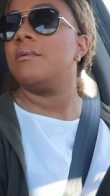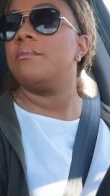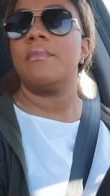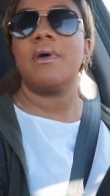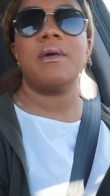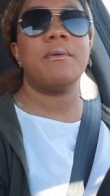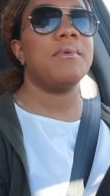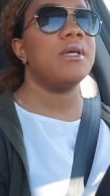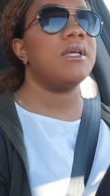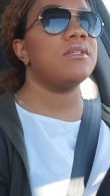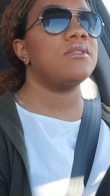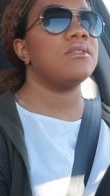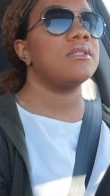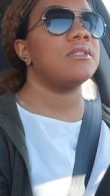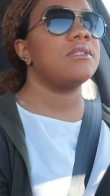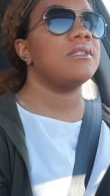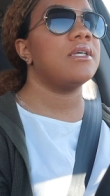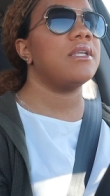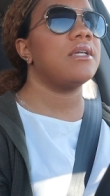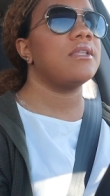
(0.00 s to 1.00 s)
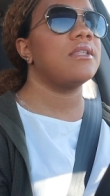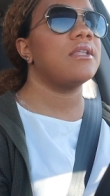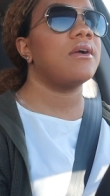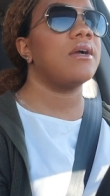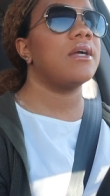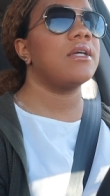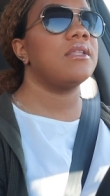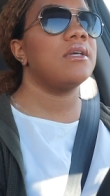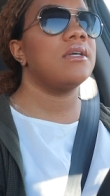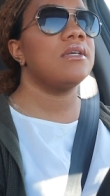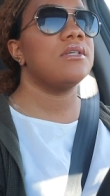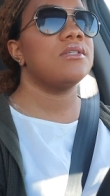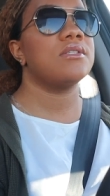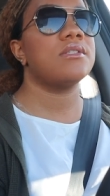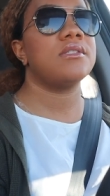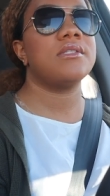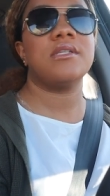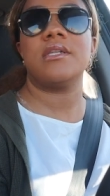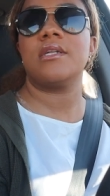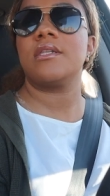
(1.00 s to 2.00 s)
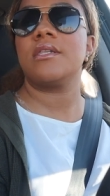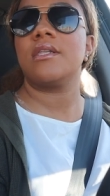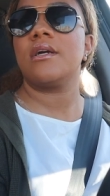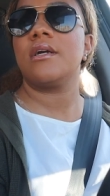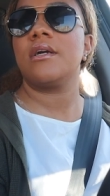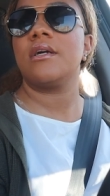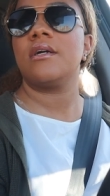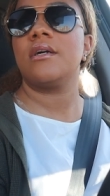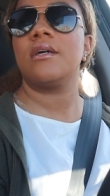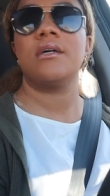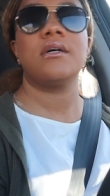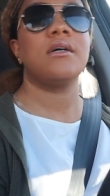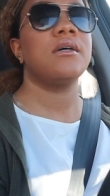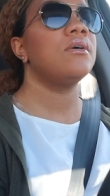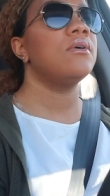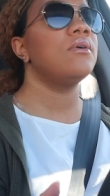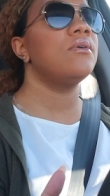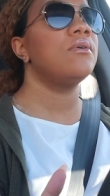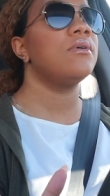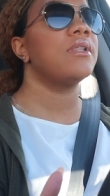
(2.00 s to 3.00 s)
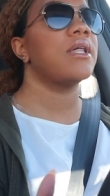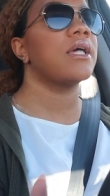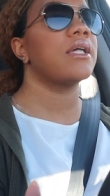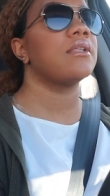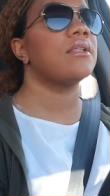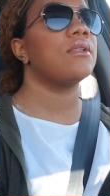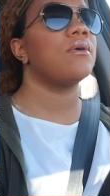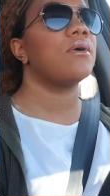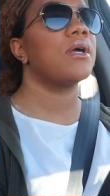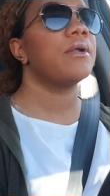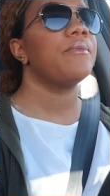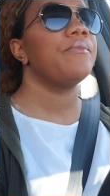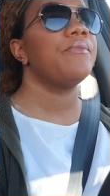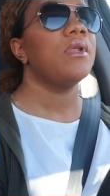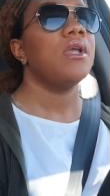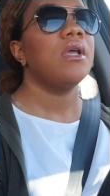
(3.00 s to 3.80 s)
Maybe he's just sitting there. I think he's just sitting there. Oh, thank the Lord.